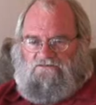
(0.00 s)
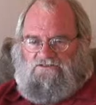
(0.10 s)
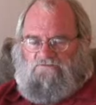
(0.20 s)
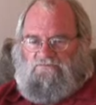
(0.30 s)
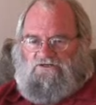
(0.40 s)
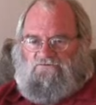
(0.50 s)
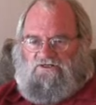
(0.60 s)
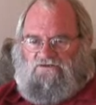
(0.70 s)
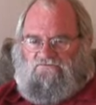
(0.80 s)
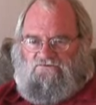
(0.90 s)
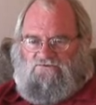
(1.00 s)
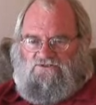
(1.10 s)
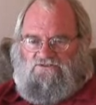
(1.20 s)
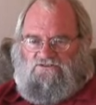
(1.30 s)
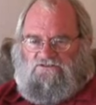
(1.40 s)
simply
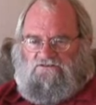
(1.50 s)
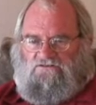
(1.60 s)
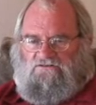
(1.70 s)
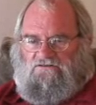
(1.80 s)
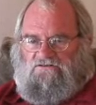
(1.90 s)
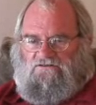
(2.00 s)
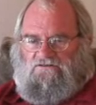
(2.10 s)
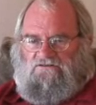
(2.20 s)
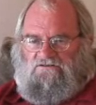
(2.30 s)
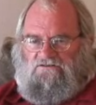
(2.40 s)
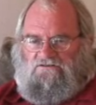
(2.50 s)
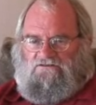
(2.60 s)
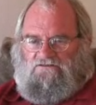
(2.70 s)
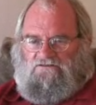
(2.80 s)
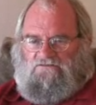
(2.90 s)
reinforces
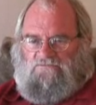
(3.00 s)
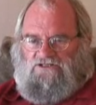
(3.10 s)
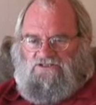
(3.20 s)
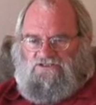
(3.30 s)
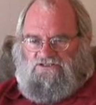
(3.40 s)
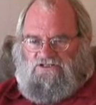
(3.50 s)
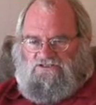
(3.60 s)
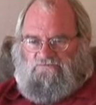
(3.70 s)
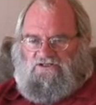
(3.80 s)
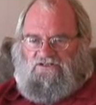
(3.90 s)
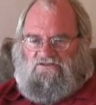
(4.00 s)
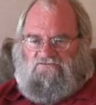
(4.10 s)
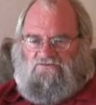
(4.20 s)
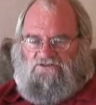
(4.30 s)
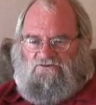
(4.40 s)
the message that's been there
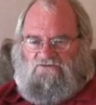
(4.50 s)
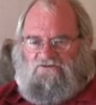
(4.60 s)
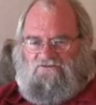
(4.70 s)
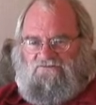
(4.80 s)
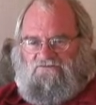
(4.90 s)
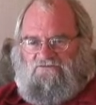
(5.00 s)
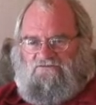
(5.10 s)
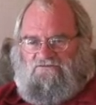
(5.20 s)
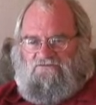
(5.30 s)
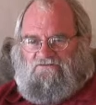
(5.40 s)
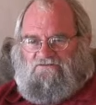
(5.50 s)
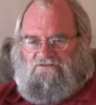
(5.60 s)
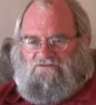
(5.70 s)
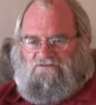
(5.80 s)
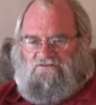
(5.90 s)
for so long.
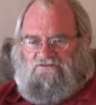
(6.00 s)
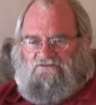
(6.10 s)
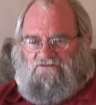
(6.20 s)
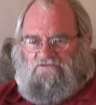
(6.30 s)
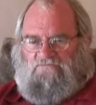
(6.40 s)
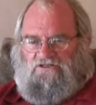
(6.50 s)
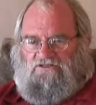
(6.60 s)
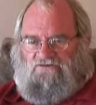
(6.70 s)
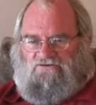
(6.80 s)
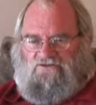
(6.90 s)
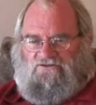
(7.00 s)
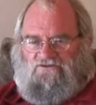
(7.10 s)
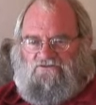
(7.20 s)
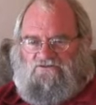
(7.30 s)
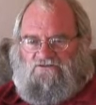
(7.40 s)
It's been there in
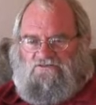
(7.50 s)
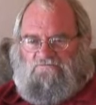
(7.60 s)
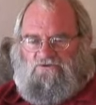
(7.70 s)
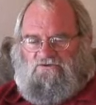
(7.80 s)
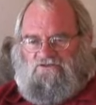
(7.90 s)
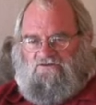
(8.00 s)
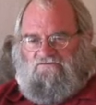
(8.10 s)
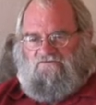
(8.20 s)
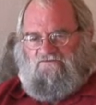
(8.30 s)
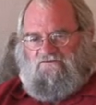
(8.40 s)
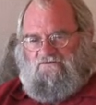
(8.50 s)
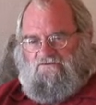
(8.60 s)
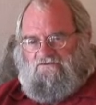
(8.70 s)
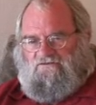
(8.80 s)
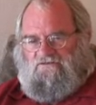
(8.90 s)
the spirit of
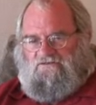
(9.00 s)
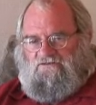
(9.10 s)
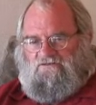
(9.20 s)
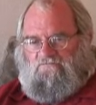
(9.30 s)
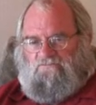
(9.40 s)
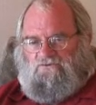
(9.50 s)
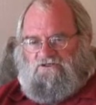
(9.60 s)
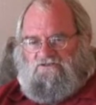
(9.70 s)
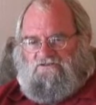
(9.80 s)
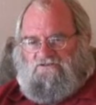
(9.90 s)
Buddha,